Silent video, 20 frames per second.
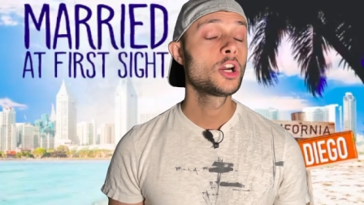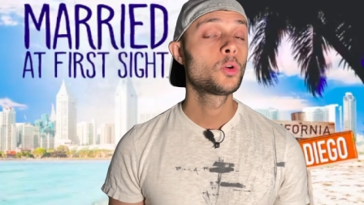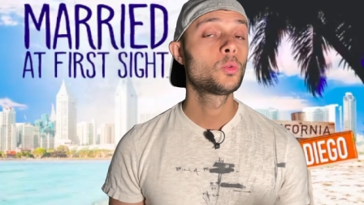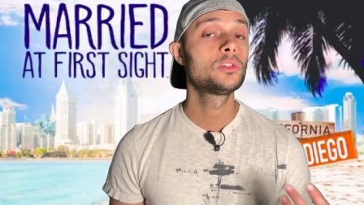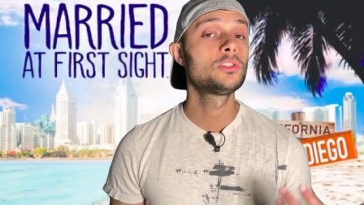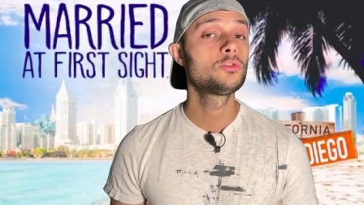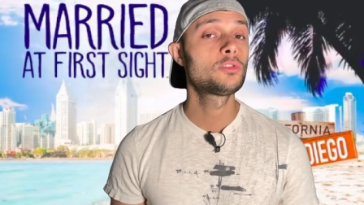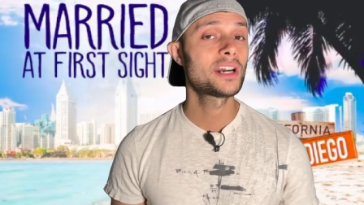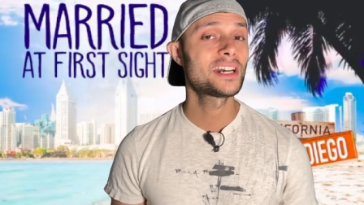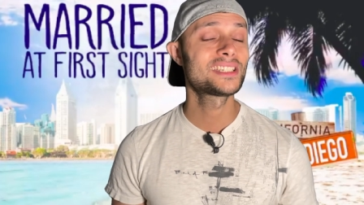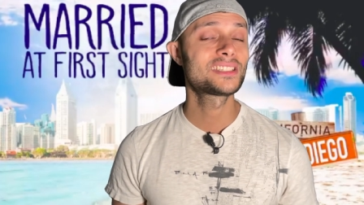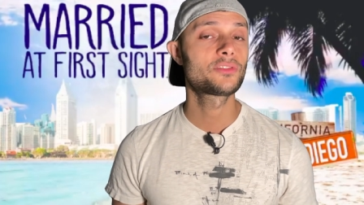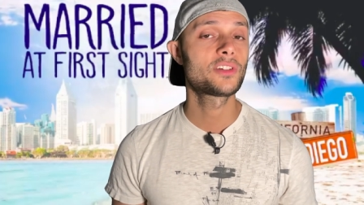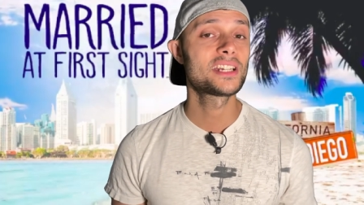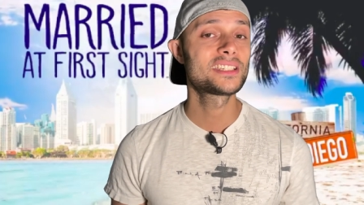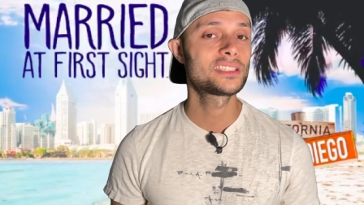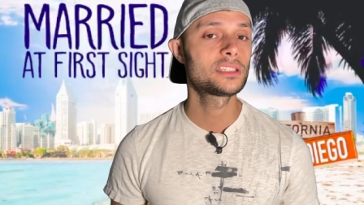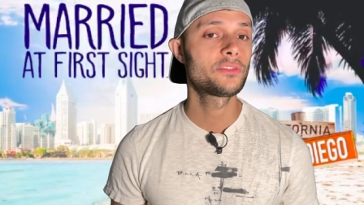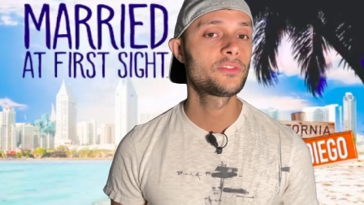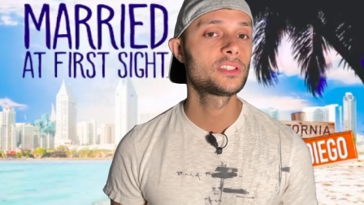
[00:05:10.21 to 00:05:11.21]
When you guys
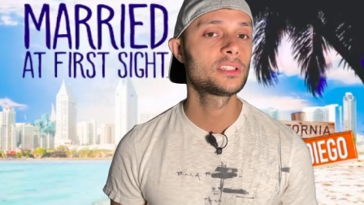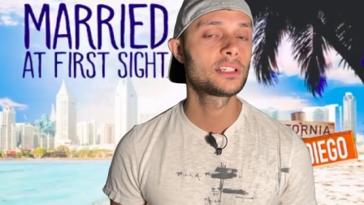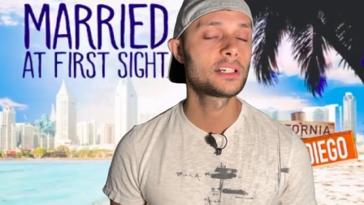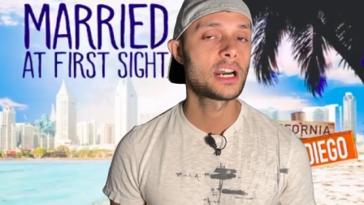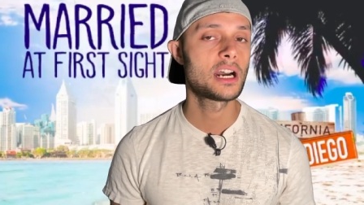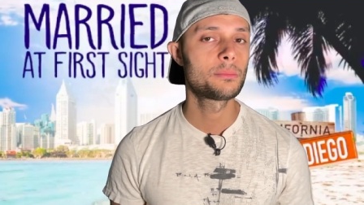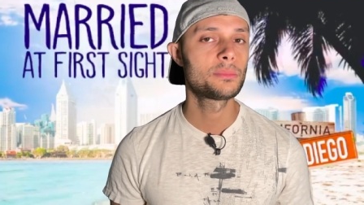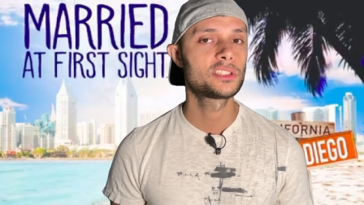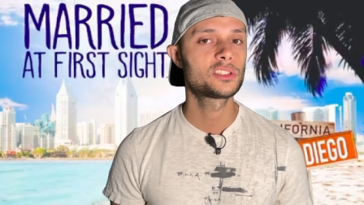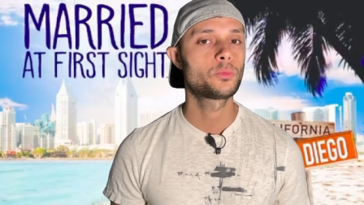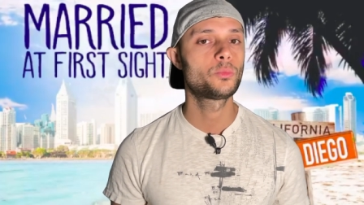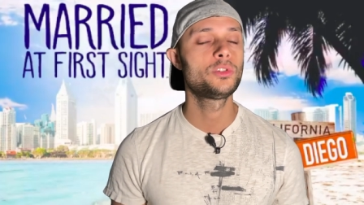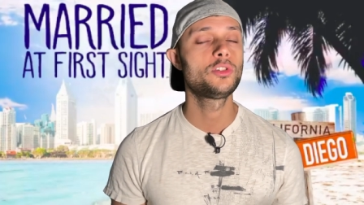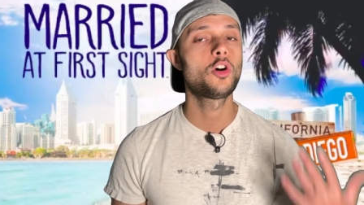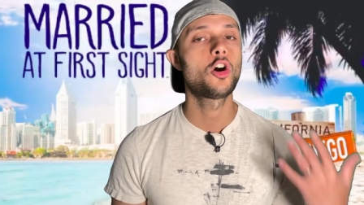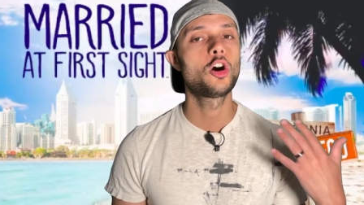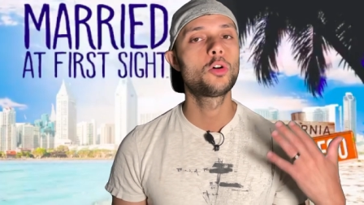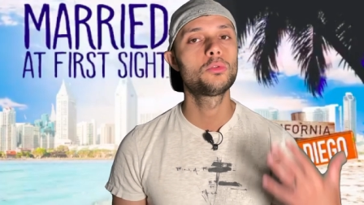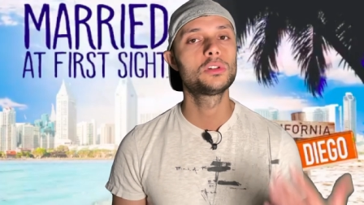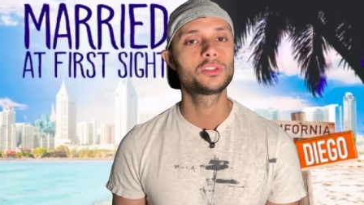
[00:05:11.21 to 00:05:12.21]
write stuff in the comments, we
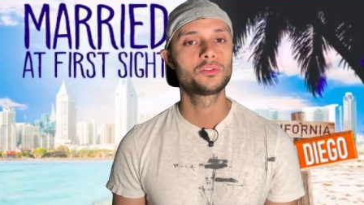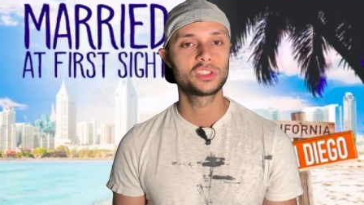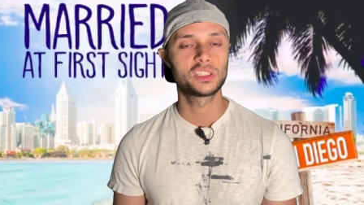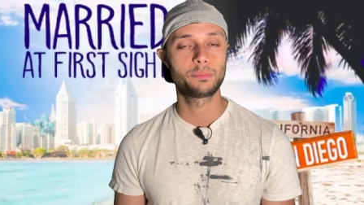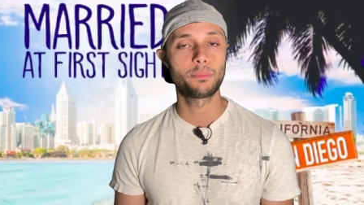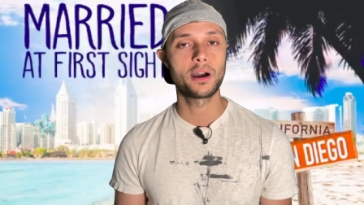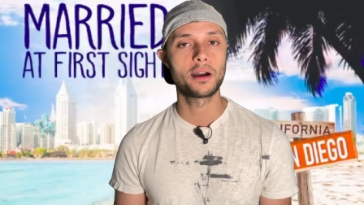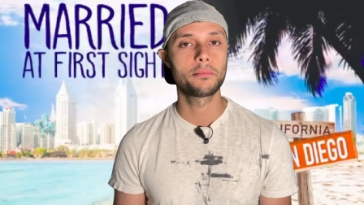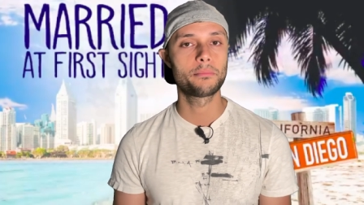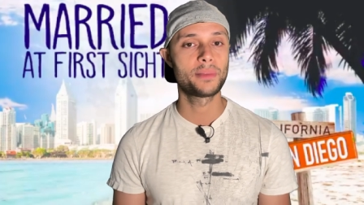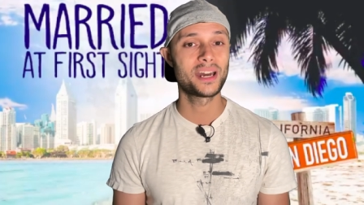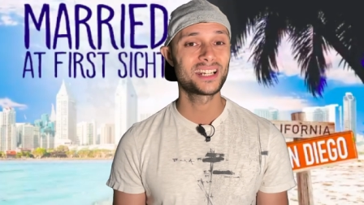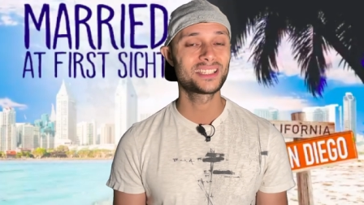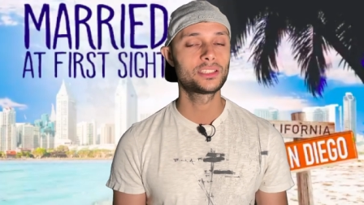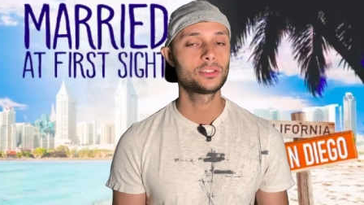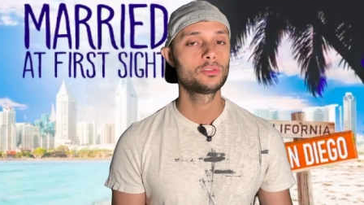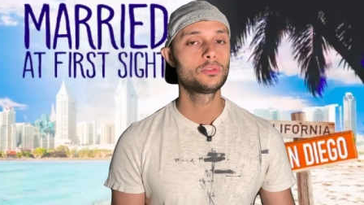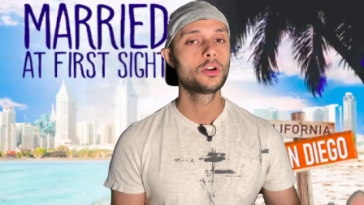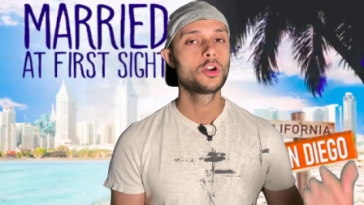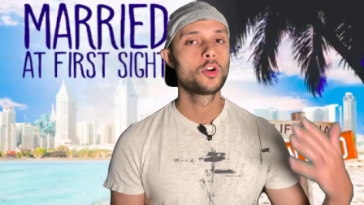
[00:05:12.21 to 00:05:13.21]
always respond back
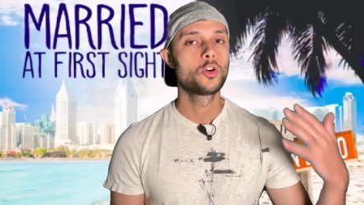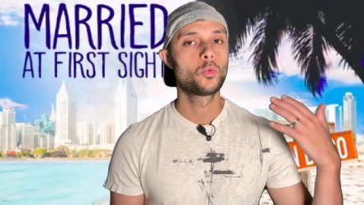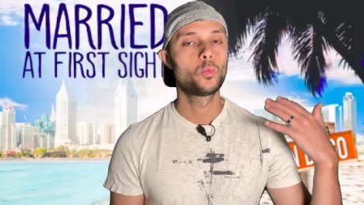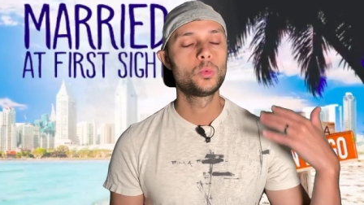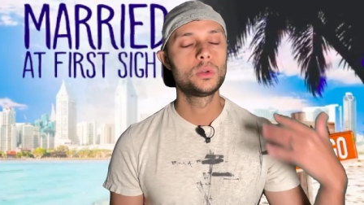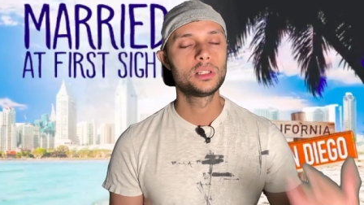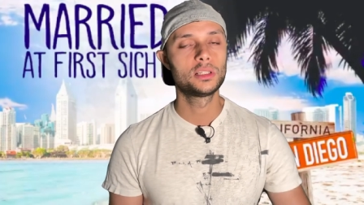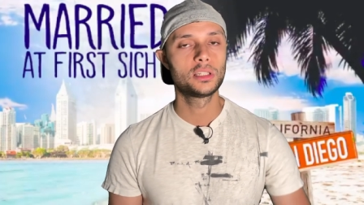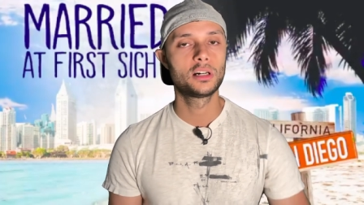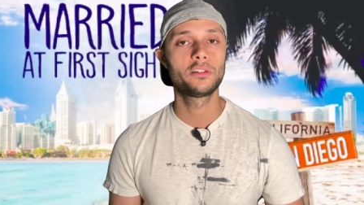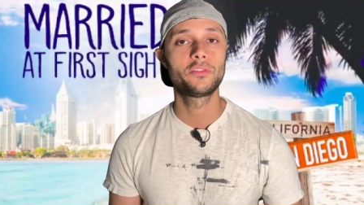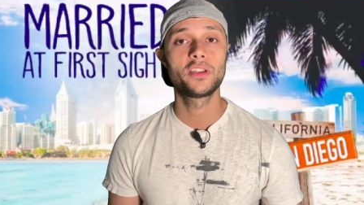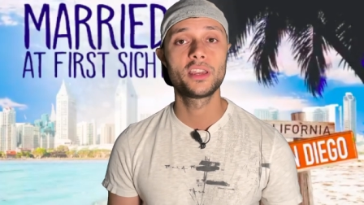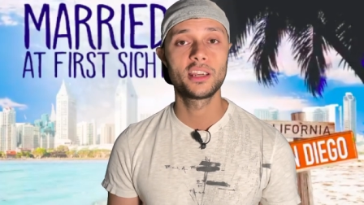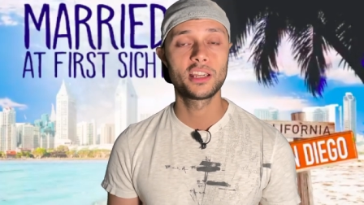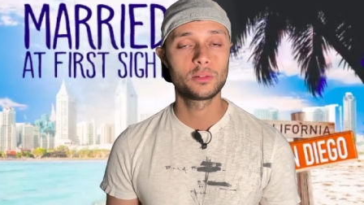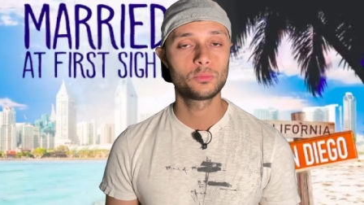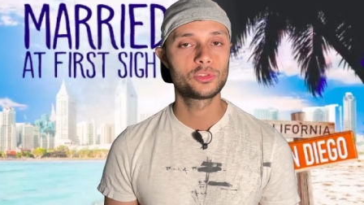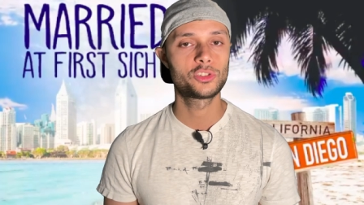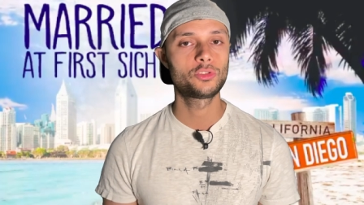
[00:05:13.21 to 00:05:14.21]
to you. We love
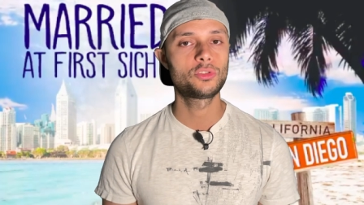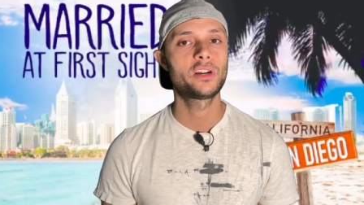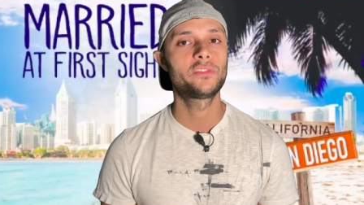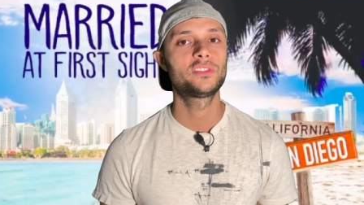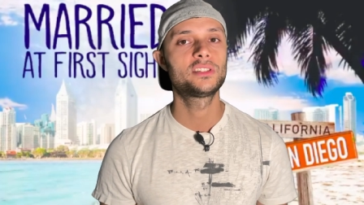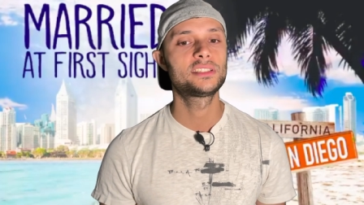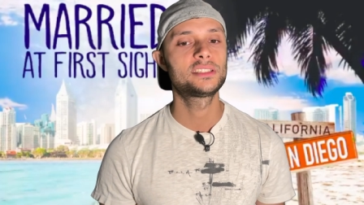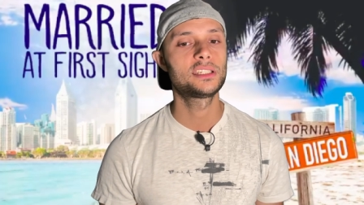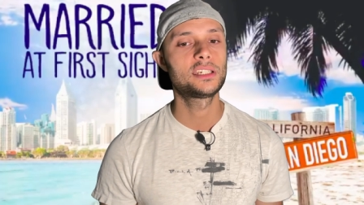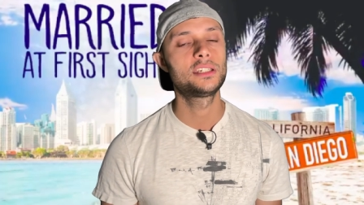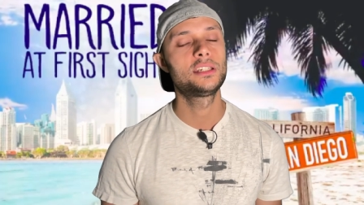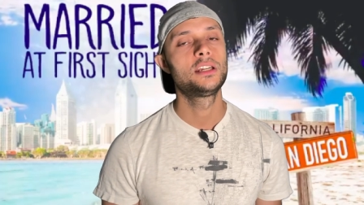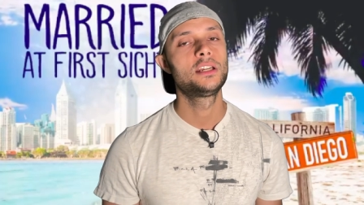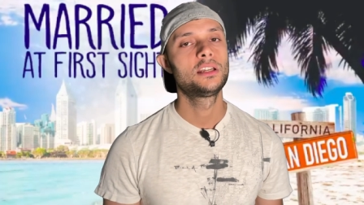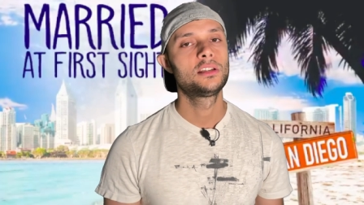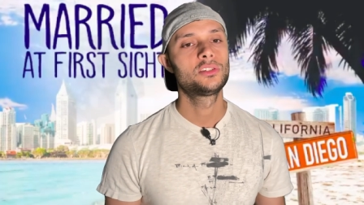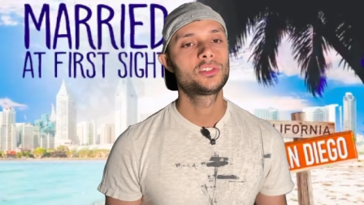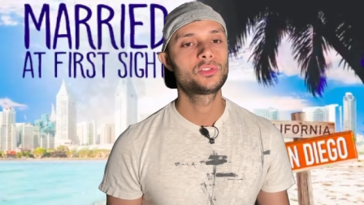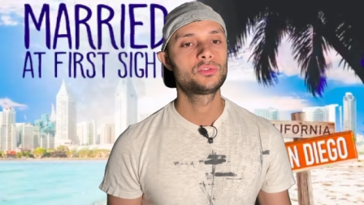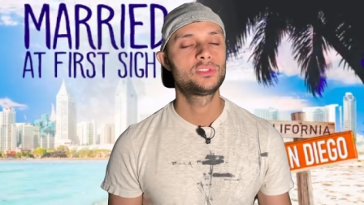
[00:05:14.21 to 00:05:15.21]
hearing what you have to say.
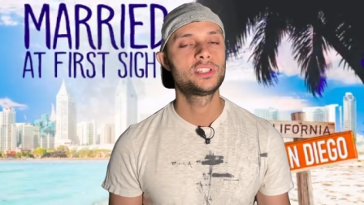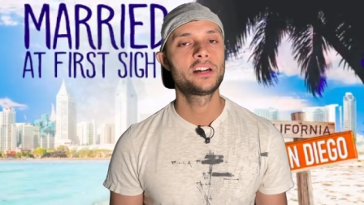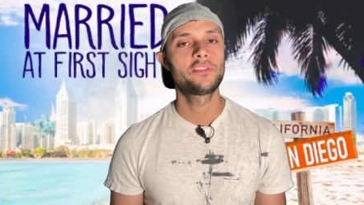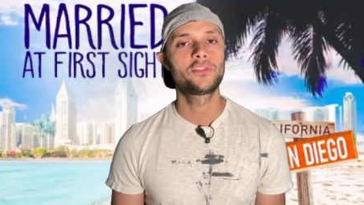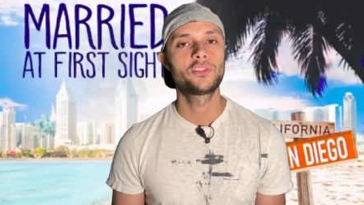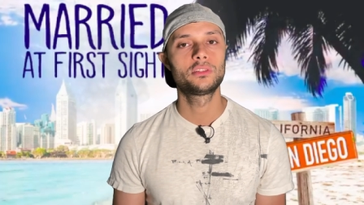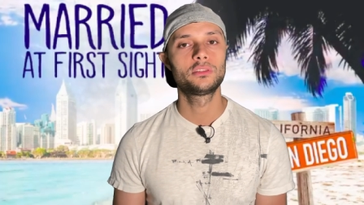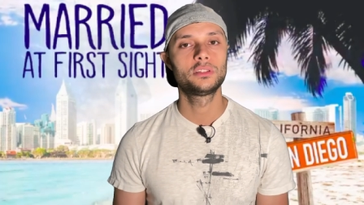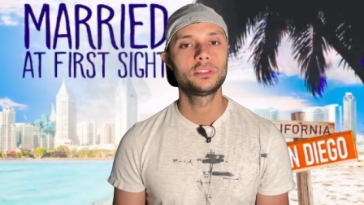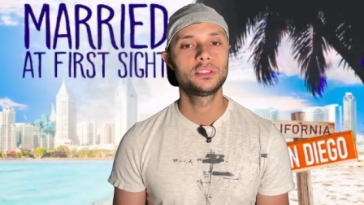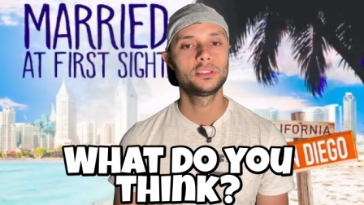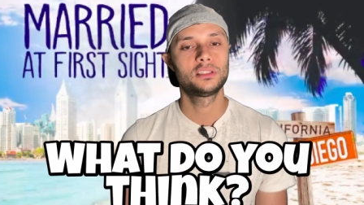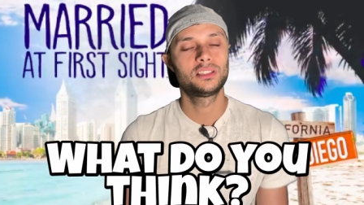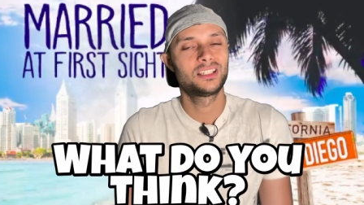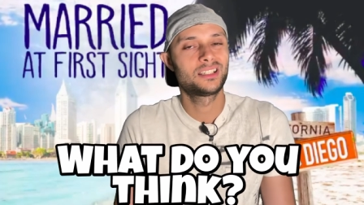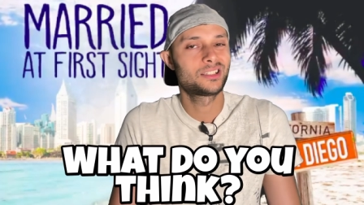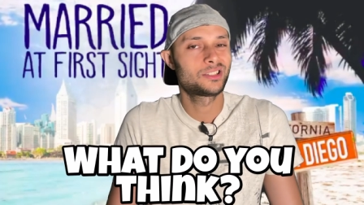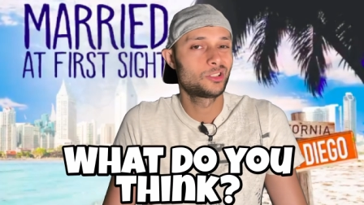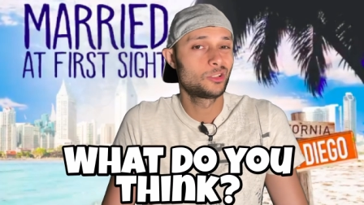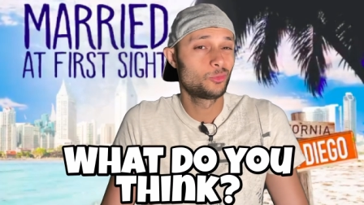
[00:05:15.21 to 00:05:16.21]
So definitely
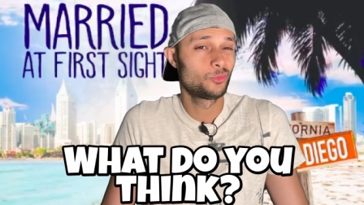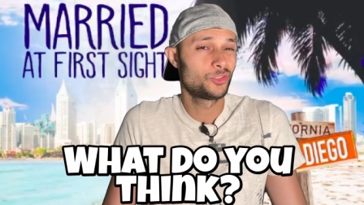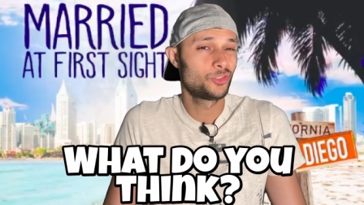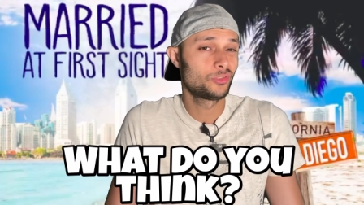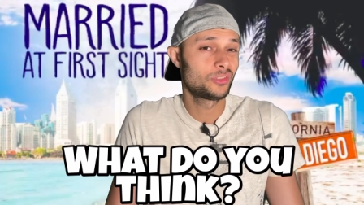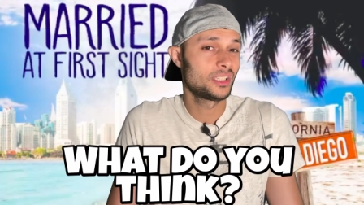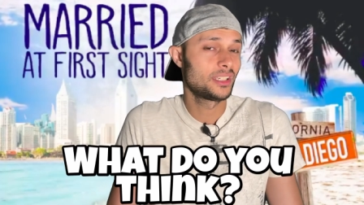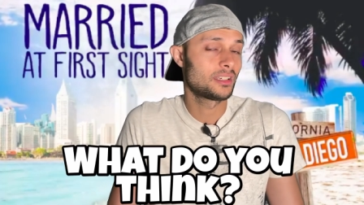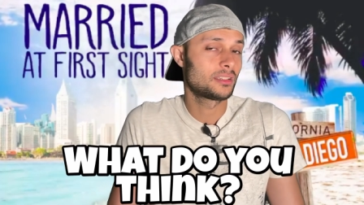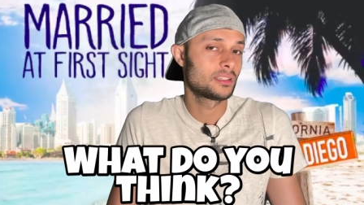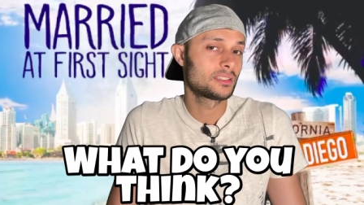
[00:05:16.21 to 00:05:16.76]
let us know what you think.